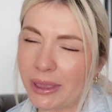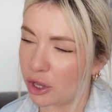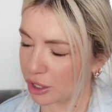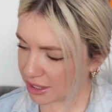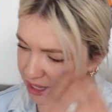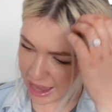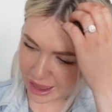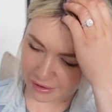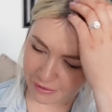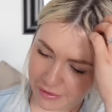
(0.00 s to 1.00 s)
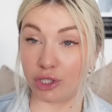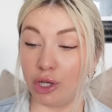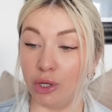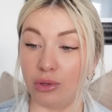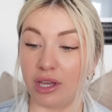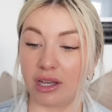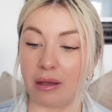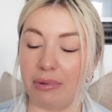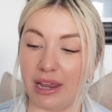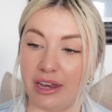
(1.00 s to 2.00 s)
be good to have 2 that are
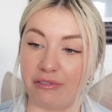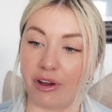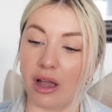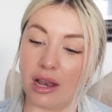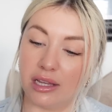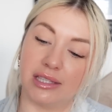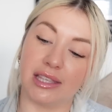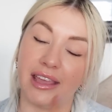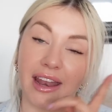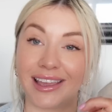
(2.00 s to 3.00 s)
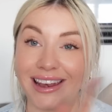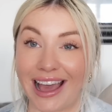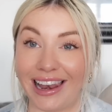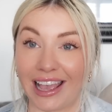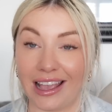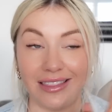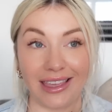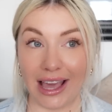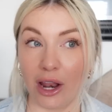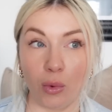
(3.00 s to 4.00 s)
completely different colors, and then I can allocate the
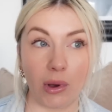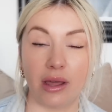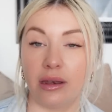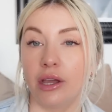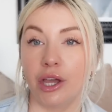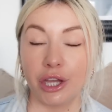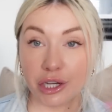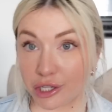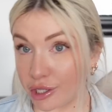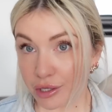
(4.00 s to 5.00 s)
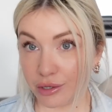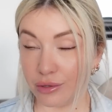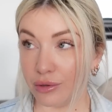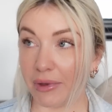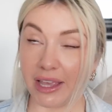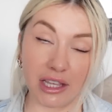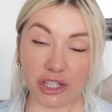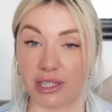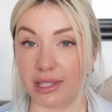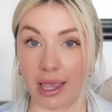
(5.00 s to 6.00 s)
yellow one to my
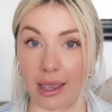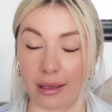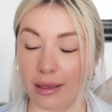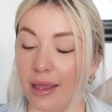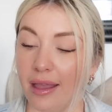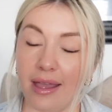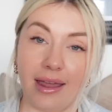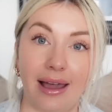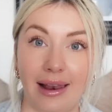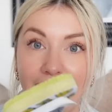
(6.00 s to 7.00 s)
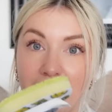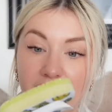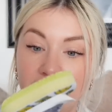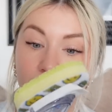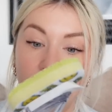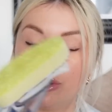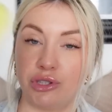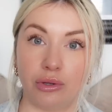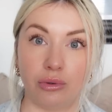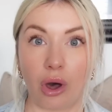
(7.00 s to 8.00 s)
kitchen sink and allocate this one
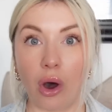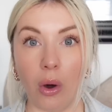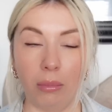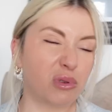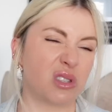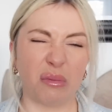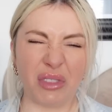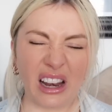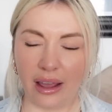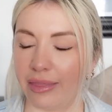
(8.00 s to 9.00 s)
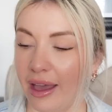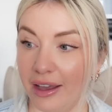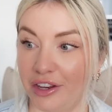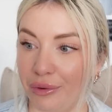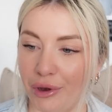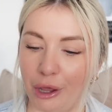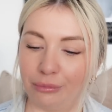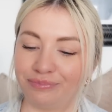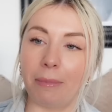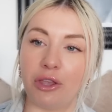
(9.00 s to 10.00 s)
to the hob or something like that. I don't know.
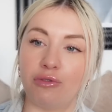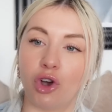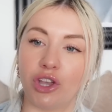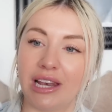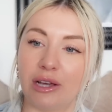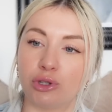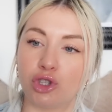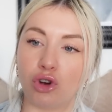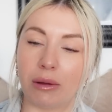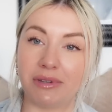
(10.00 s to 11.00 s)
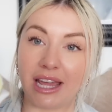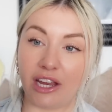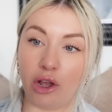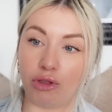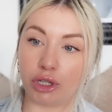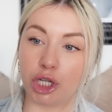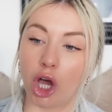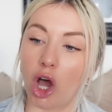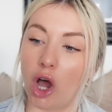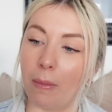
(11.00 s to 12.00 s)
But you've got your little Scrub Daddy on the
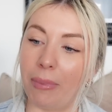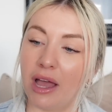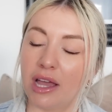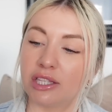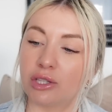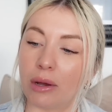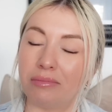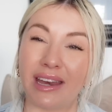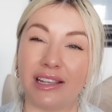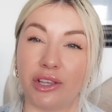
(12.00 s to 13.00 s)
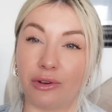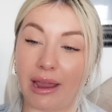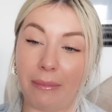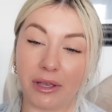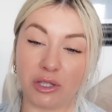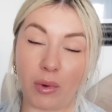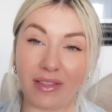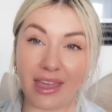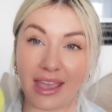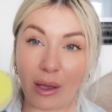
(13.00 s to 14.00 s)
top. Scrub Daddies are great because when
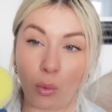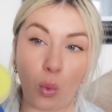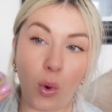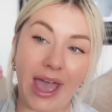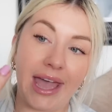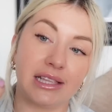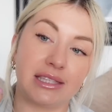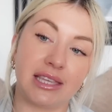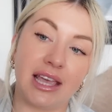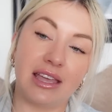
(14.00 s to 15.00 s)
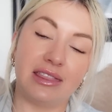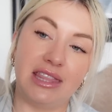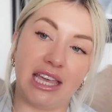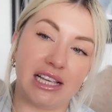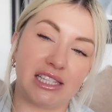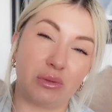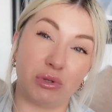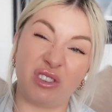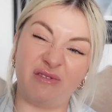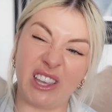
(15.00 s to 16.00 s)
they get wet, this,
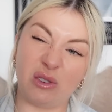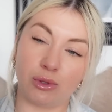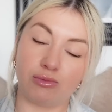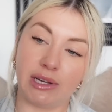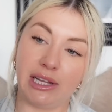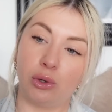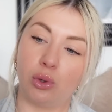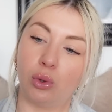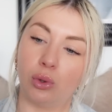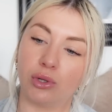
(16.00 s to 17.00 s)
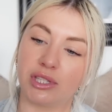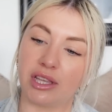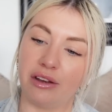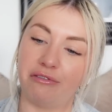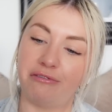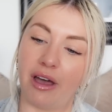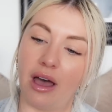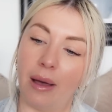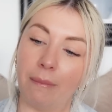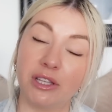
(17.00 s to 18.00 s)
which feels really coarse and
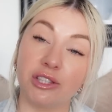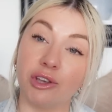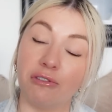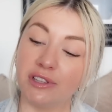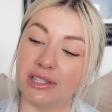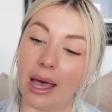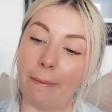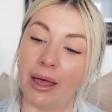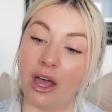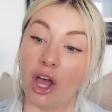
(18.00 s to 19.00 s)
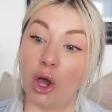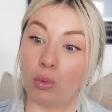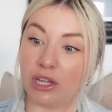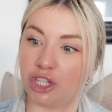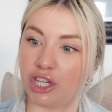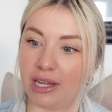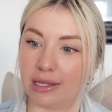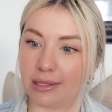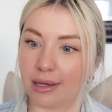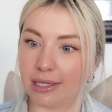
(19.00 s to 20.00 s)
firm, softens up, which
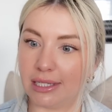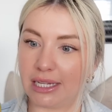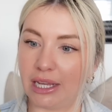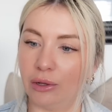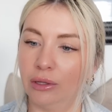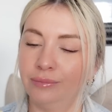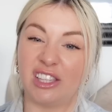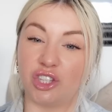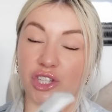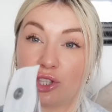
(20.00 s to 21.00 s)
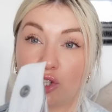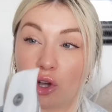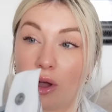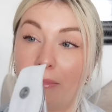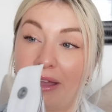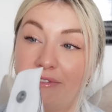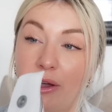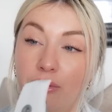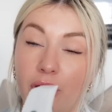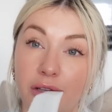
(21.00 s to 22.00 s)
is ideal. It's just stuck on by
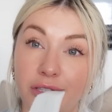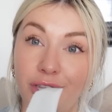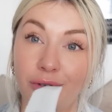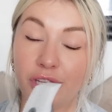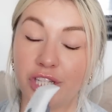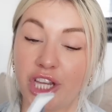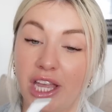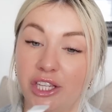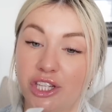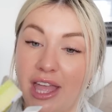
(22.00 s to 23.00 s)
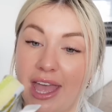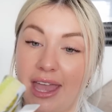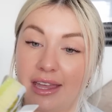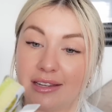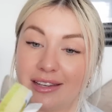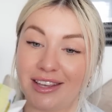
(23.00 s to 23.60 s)
Velcro, so you can change the head